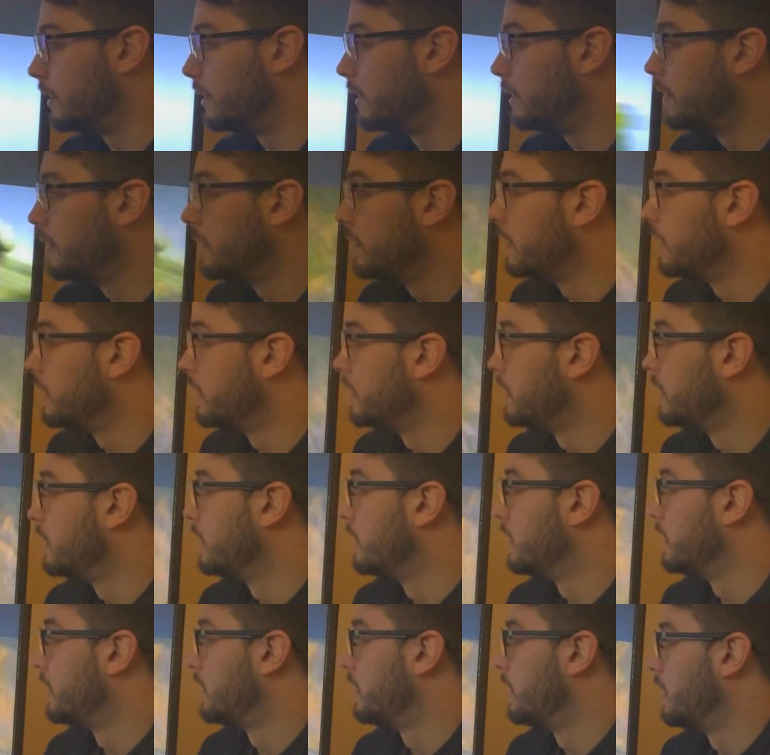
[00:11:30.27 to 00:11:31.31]

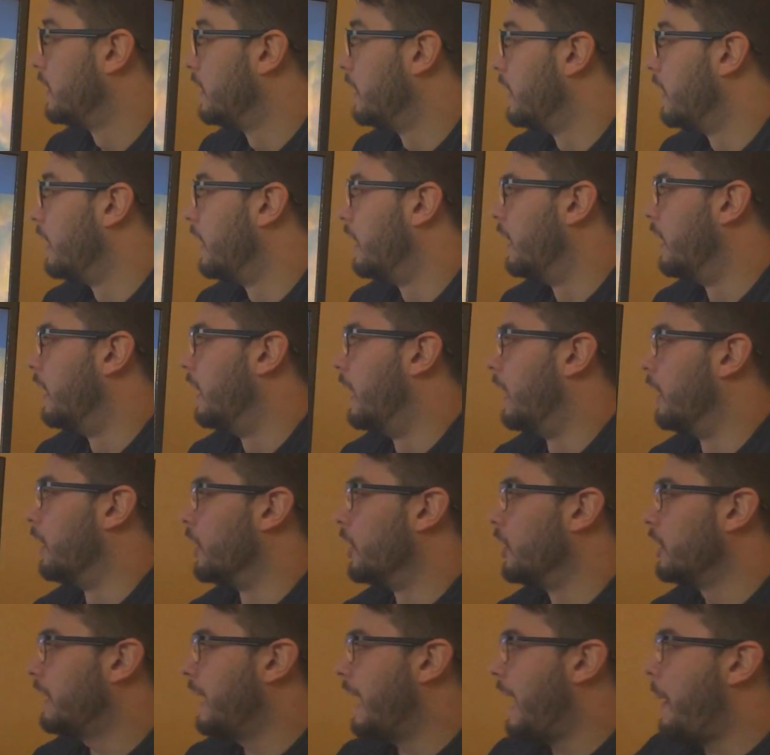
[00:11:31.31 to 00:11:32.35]
Now
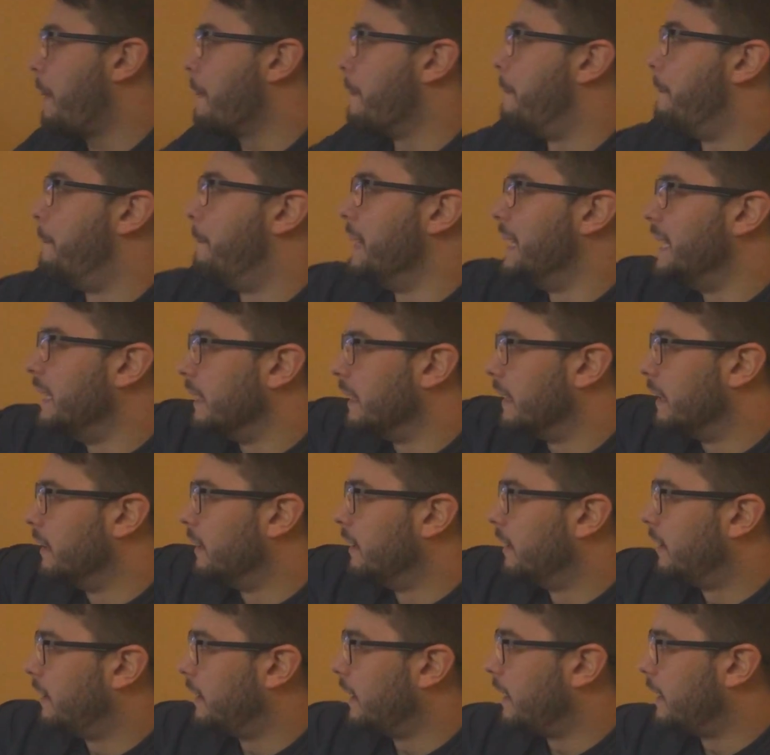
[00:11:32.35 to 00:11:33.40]
look how big
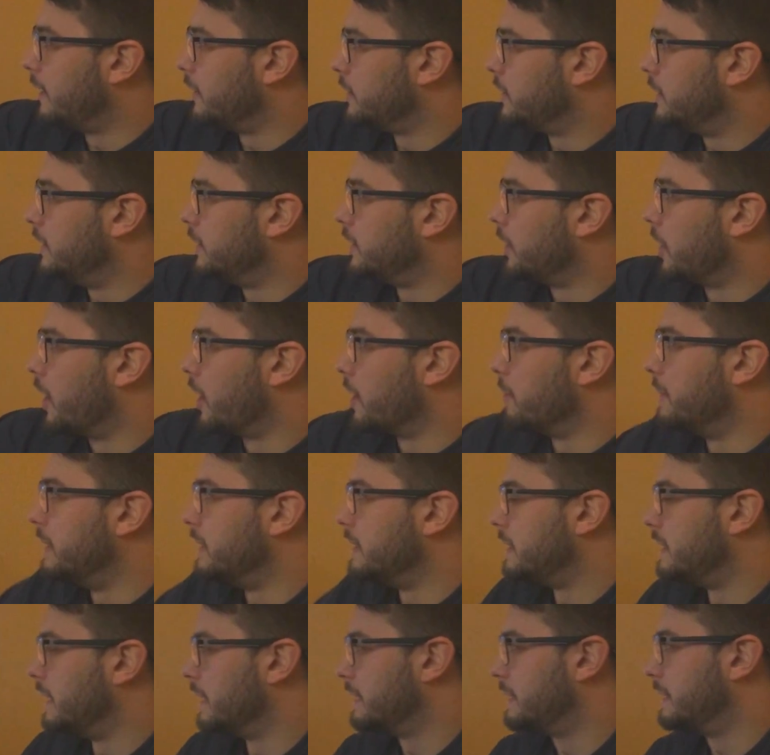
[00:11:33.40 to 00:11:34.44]
Thanos' arm
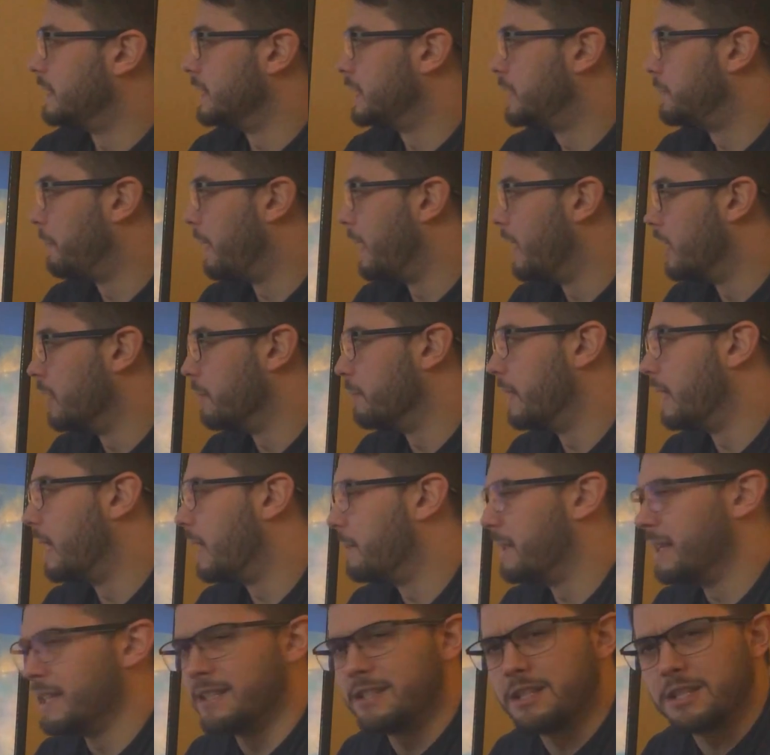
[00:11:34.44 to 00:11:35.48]
is next to Spider-Man. I
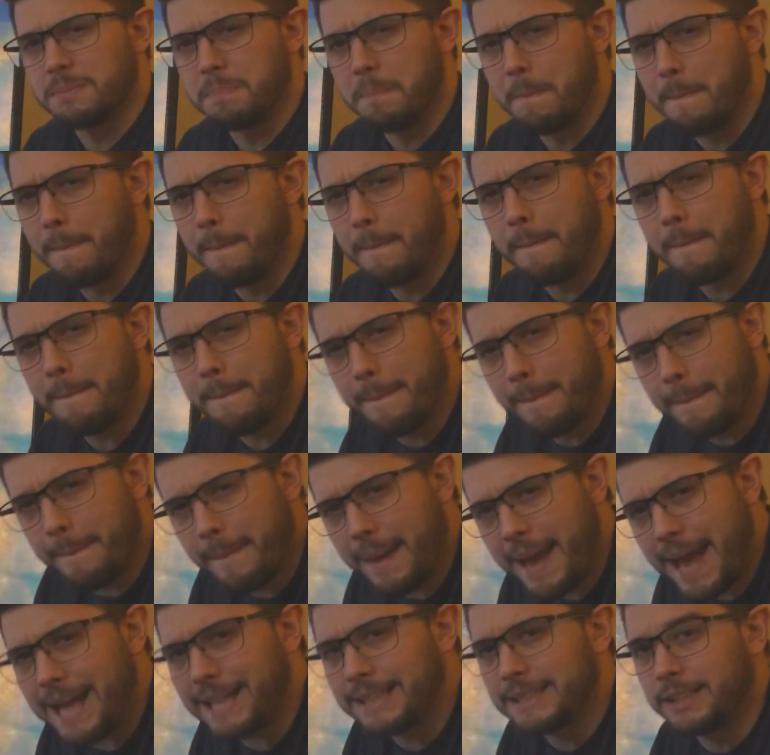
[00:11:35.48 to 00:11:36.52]
mean, he's just
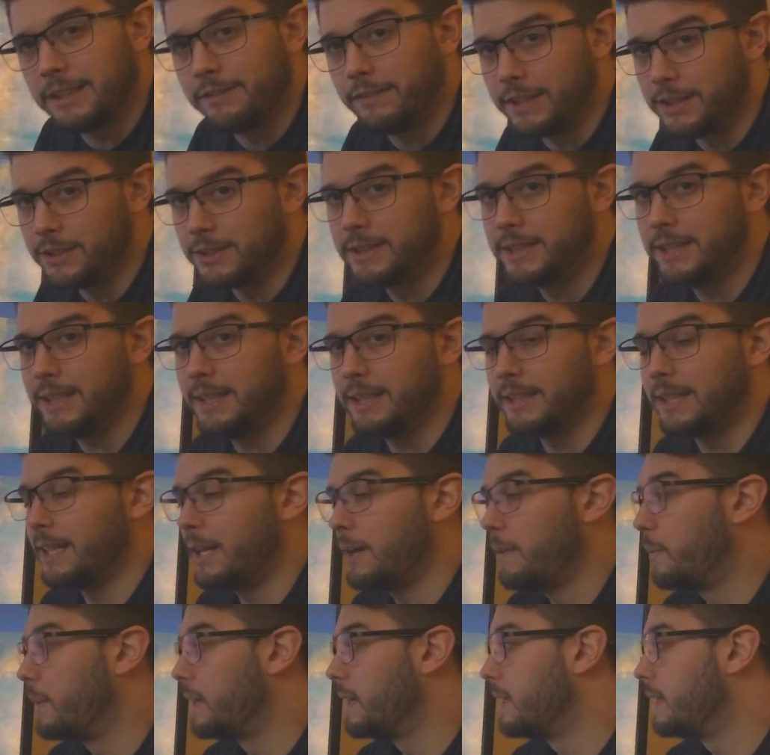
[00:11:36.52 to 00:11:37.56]
massive, and you'll see it
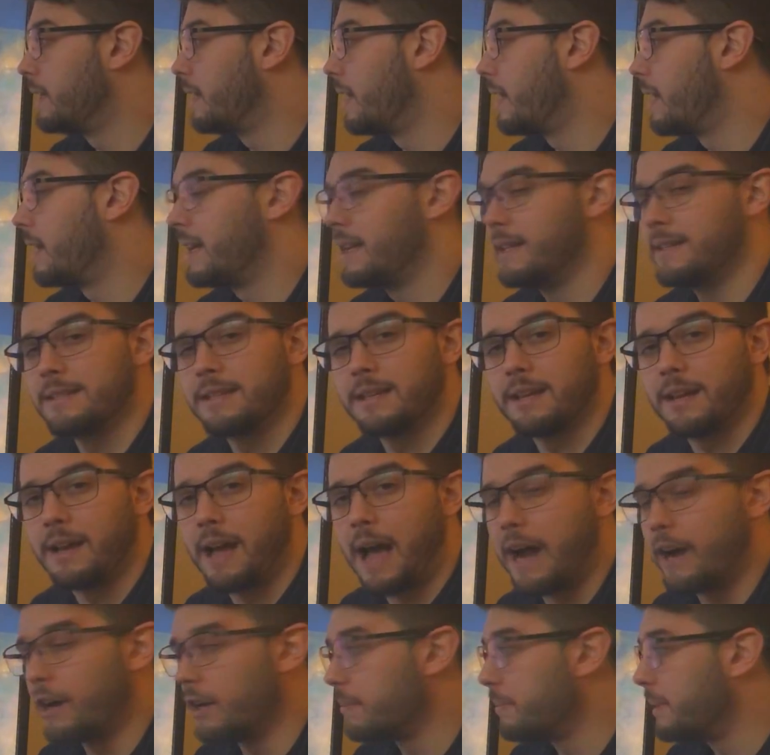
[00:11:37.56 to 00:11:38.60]
again when he hits
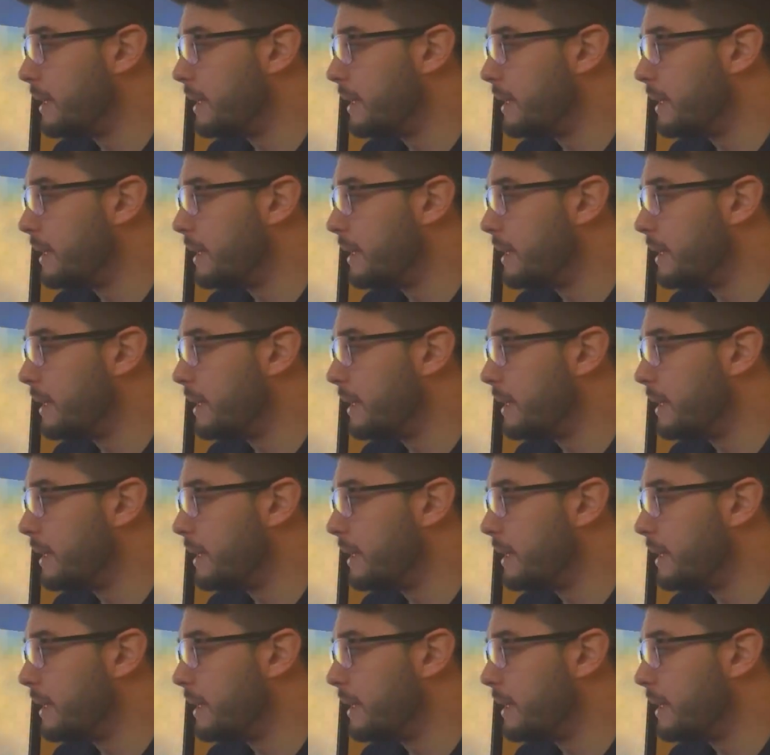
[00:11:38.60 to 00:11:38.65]
Iron Man.